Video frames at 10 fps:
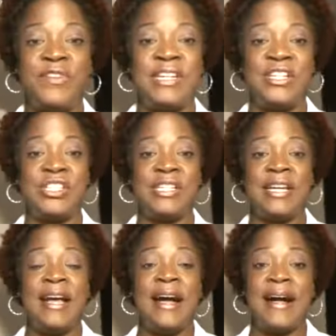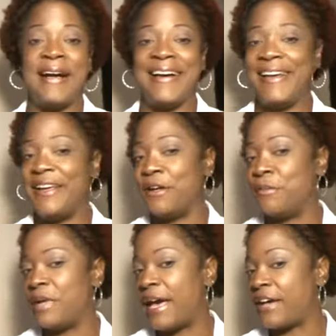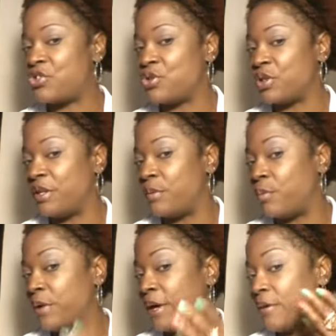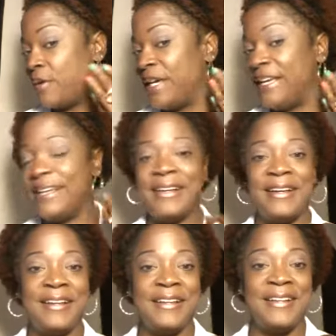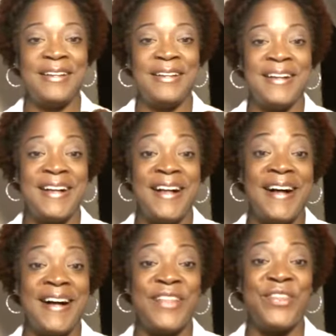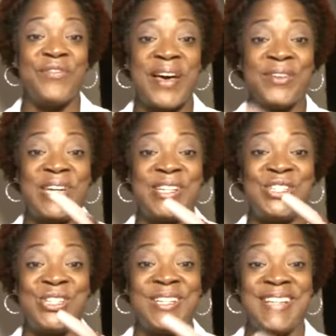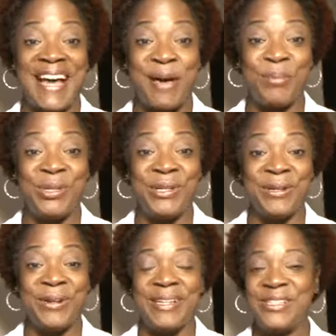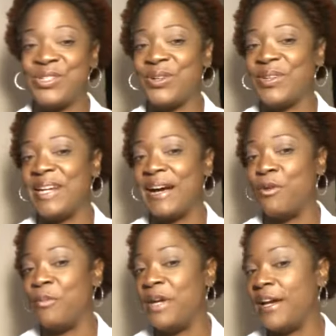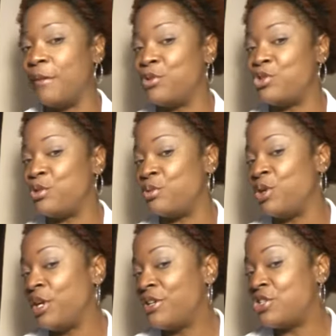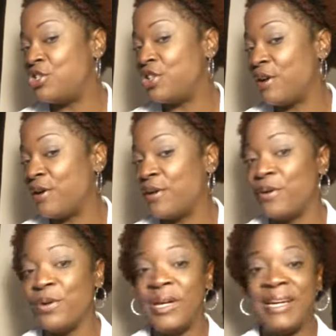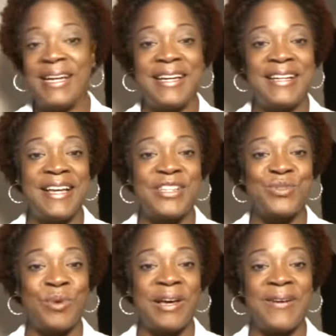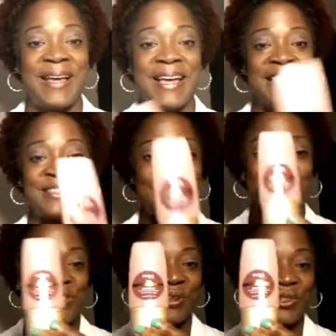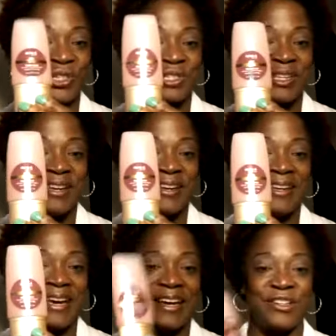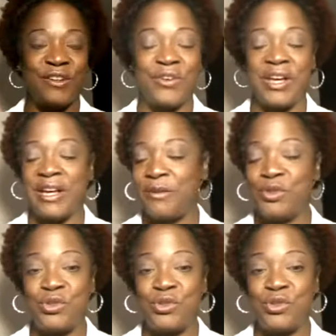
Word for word: finish. I am actually wearing uh, the foundation. I put it on so that I would be able to show it as well as also just kind of uh,